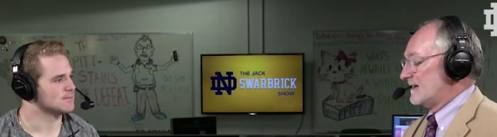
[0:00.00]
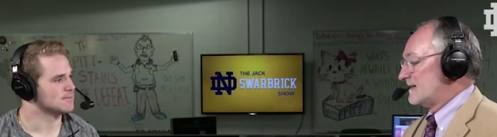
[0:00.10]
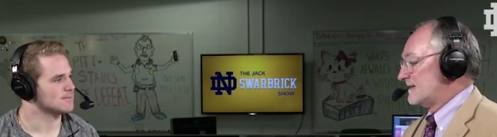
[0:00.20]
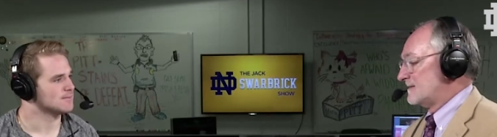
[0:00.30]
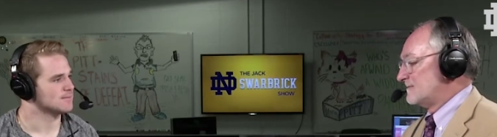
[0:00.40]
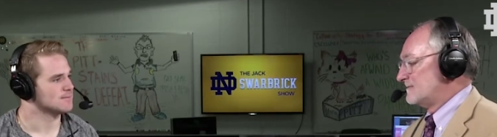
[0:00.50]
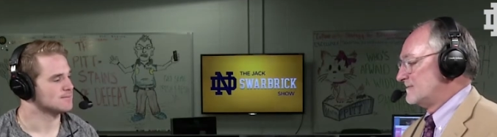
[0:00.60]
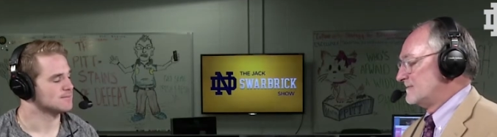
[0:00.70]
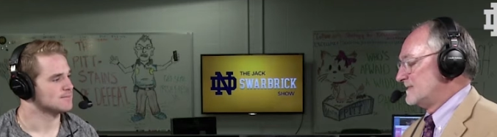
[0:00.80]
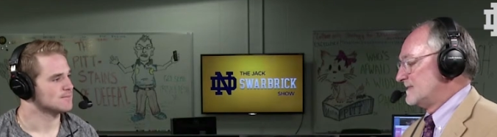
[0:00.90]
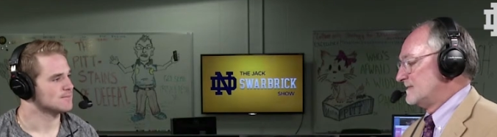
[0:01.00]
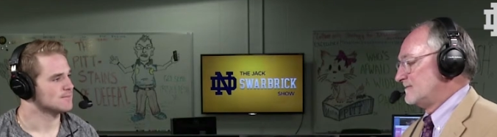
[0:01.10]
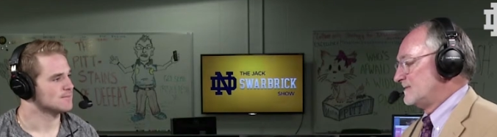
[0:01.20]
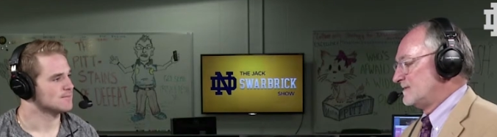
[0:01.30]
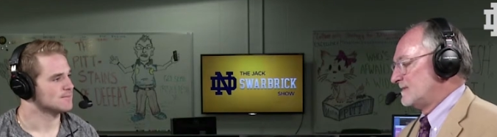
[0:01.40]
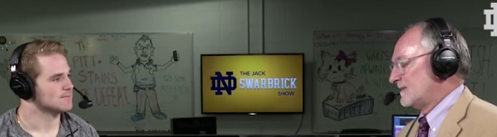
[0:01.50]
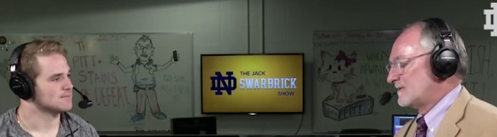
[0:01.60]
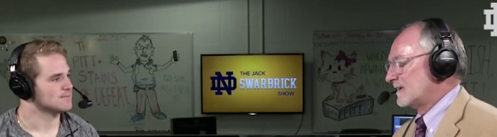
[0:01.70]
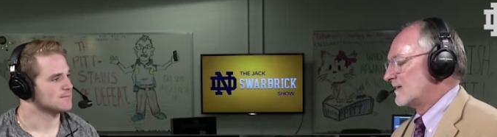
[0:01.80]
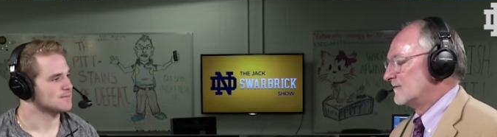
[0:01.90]
Speaker 1: Um, you know,
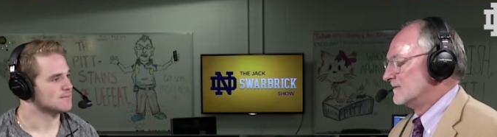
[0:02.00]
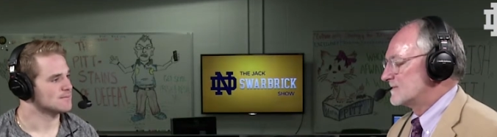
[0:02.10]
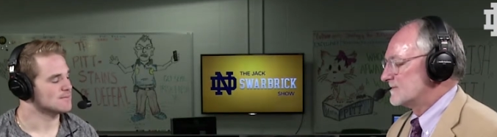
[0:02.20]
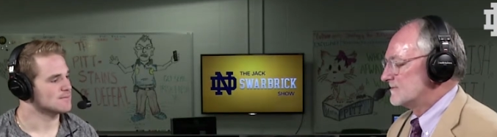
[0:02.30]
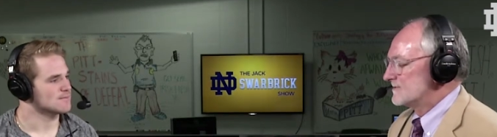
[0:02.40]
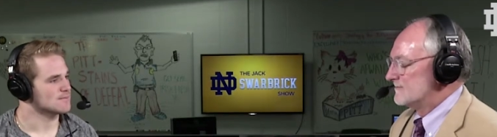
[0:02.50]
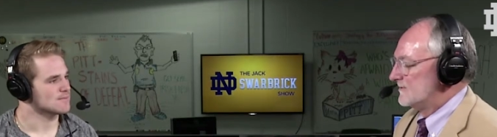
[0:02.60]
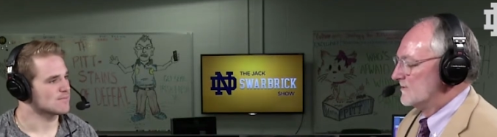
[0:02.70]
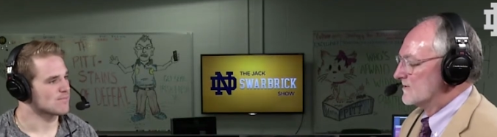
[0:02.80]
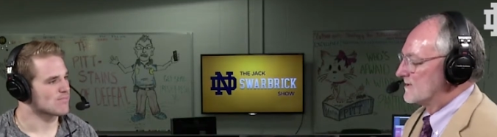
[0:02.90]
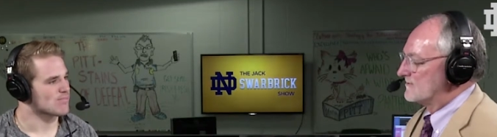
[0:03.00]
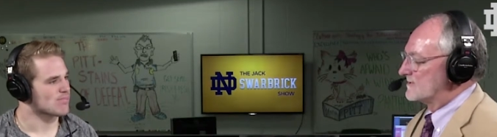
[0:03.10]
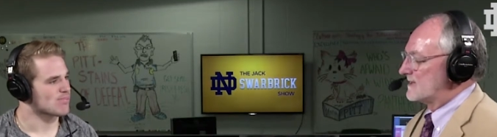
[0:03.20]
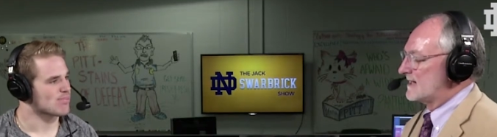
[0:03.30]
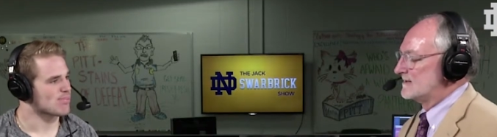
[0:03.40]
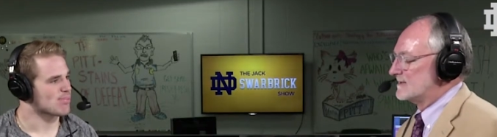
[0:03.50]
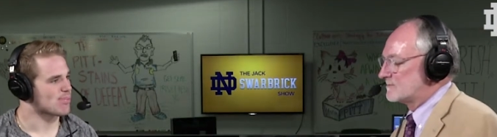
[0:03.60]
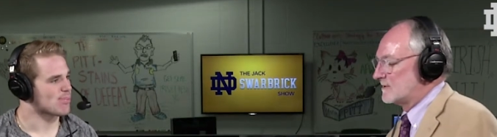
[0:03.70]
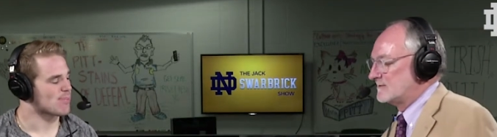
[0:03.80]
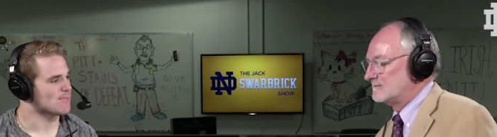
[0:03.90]
I think our listeners and viewers understand
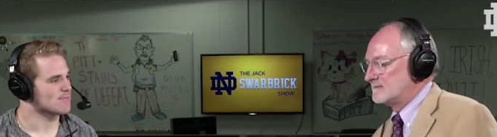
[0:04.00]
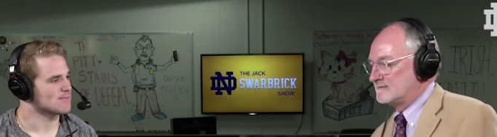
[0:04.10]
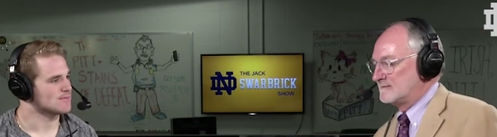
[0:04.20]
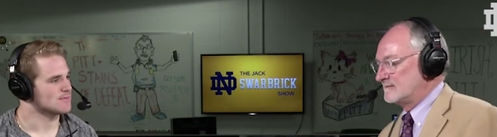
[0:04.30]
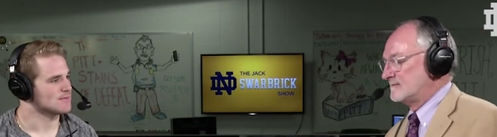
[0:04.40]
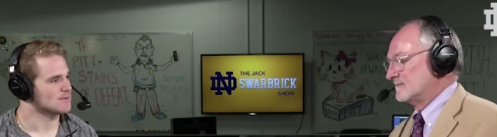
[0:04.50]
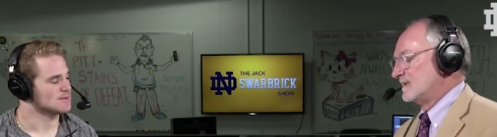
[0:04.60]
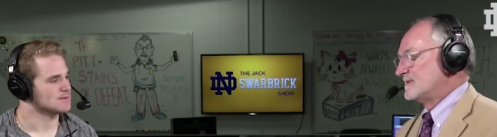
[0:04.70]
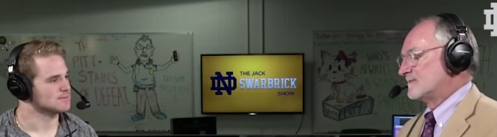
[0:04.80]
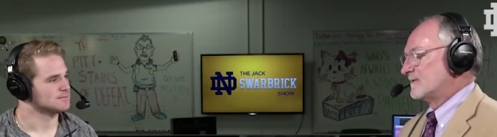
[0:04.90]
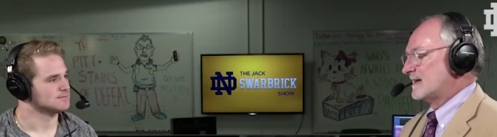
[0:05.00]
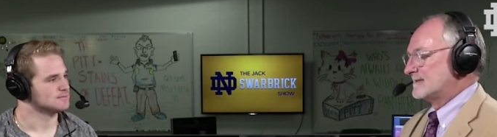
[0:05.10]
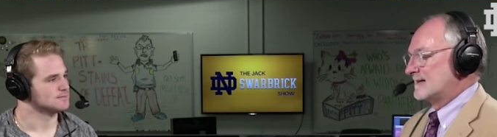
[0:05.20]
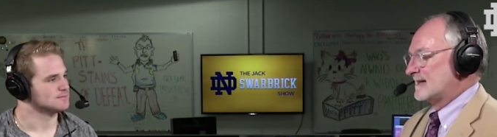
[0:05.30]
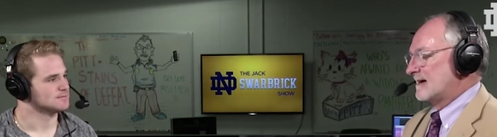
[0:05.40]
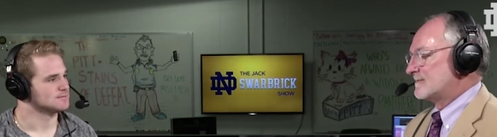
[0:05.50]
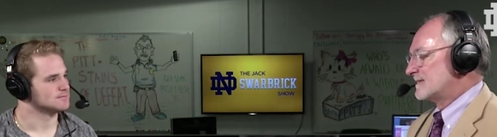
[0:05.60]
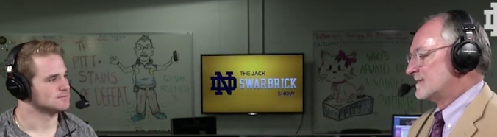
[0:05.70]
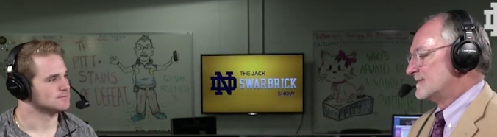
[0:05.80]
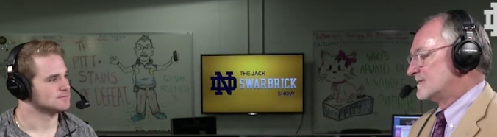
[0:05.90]
this, but the, the reason for that
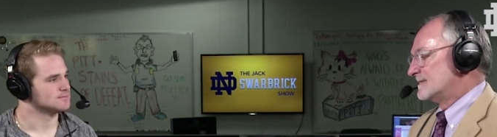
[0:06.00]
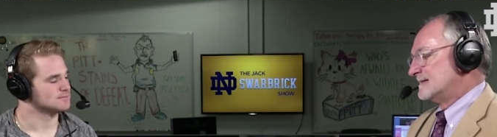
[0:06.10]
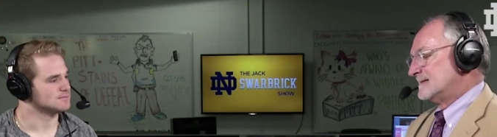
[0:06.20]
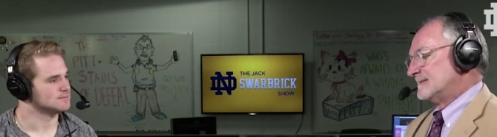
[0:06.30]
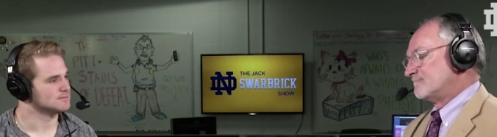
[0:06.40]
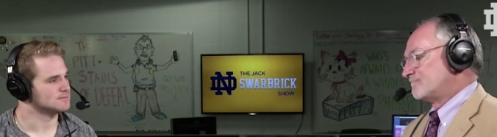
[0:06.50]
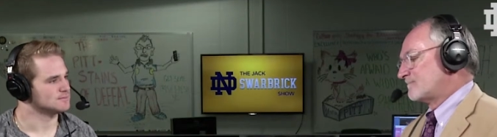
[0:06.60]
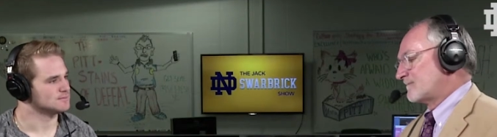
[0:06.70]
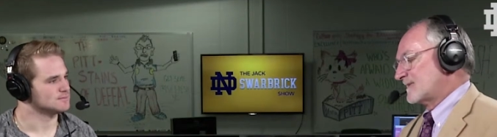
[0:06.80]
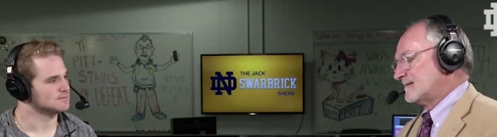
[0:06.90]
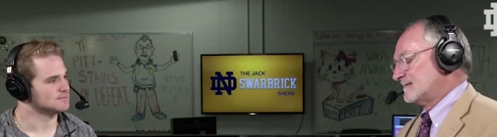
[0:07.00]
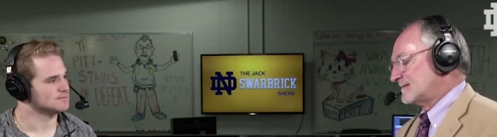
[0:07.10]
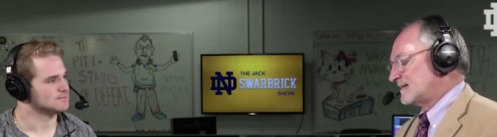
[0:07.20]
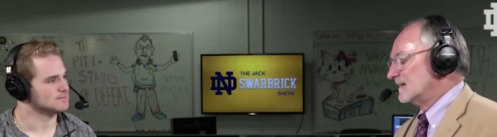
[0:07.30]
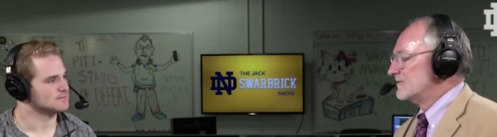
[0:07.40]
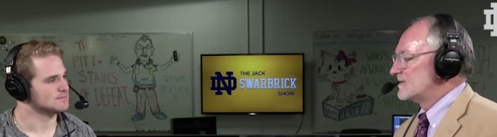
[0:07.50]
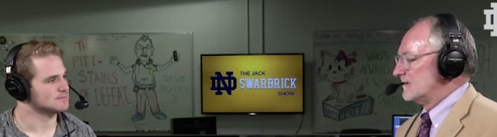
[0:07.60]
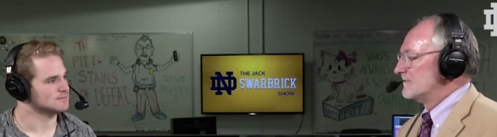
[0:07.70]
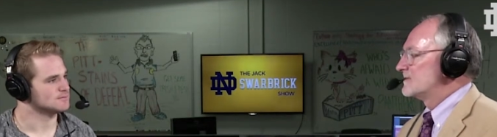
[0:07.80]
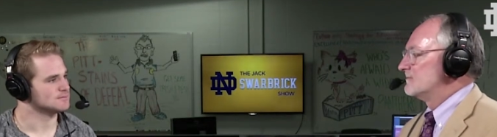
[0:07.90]
dynamic is uh,
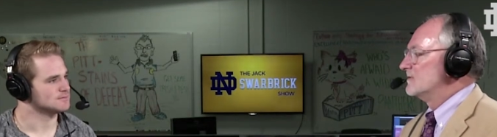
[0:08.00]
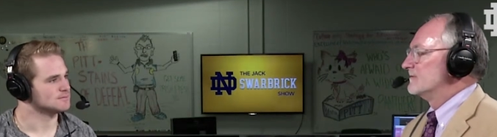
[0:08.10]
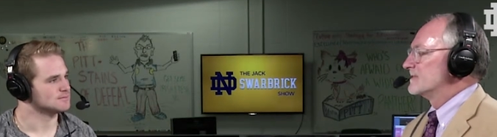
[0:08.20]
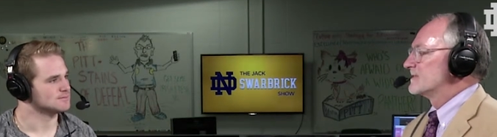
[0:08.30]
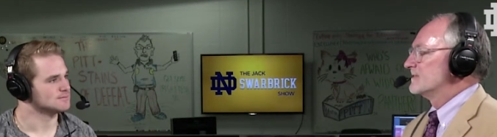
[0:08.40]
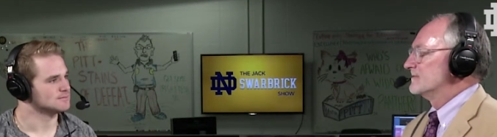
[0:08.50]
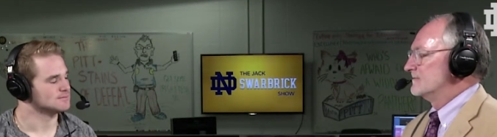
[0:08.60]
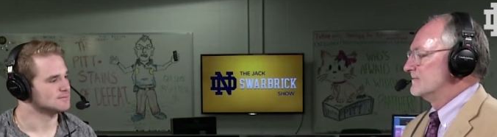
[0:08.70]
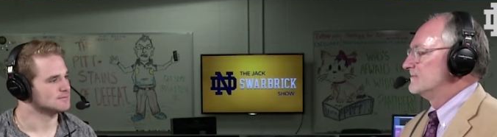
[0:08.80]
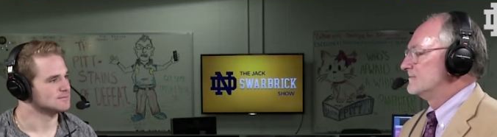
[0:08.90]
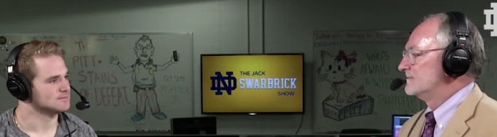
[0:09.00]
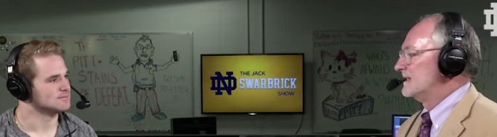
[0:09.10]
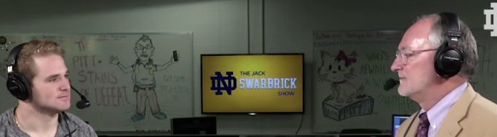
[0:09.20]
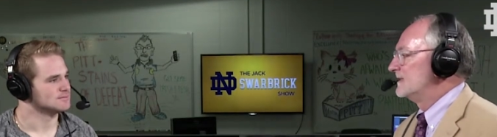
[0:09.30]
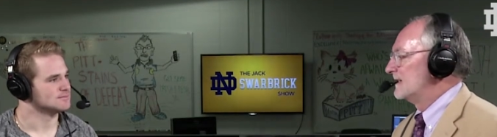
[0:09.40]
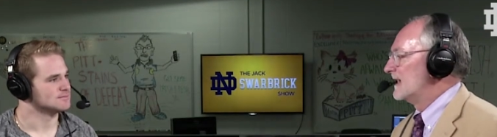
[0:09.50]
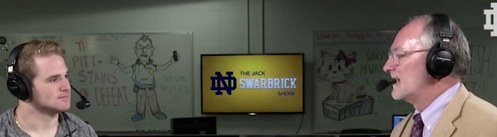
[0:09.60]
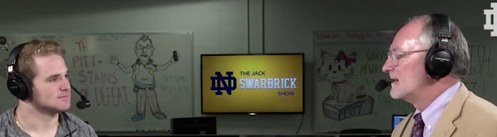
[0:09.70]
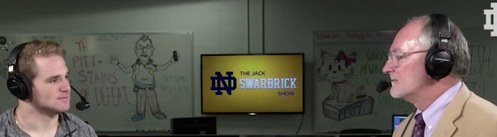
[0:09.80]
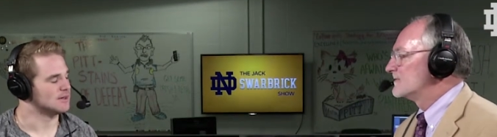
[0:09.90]
television loves to move us to, the evening
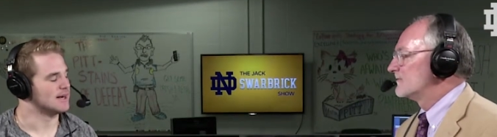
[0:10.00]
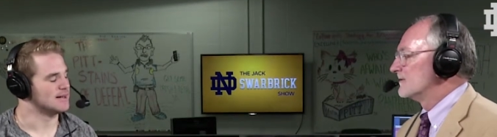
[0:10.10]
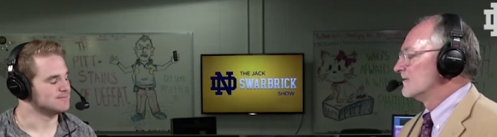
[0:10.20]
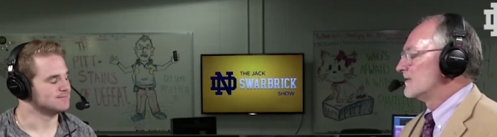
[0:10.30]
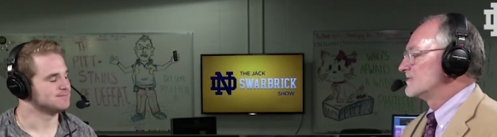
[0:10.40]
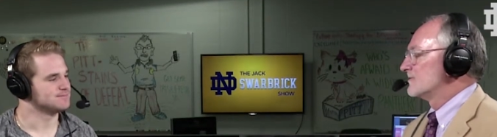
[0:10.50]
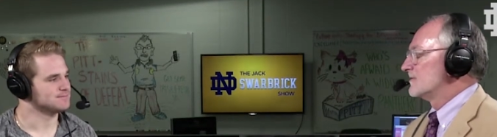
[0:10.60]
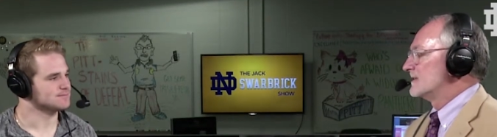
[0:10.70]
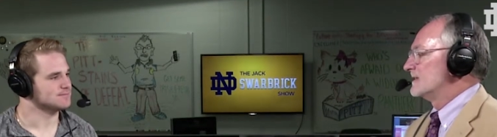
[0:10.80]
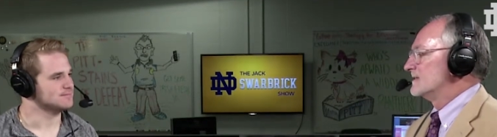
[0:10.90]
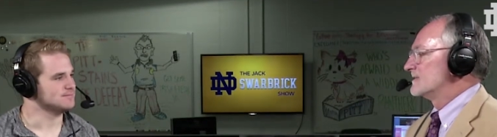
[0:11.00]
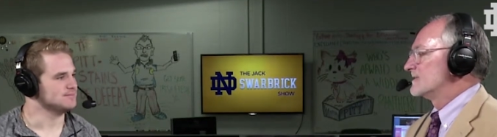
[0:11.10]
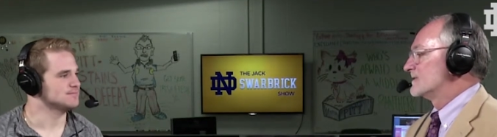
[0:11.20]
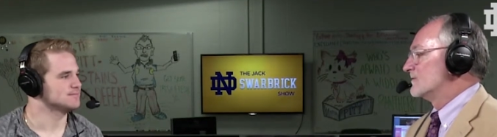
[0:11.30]
games right. for a larger audience. And so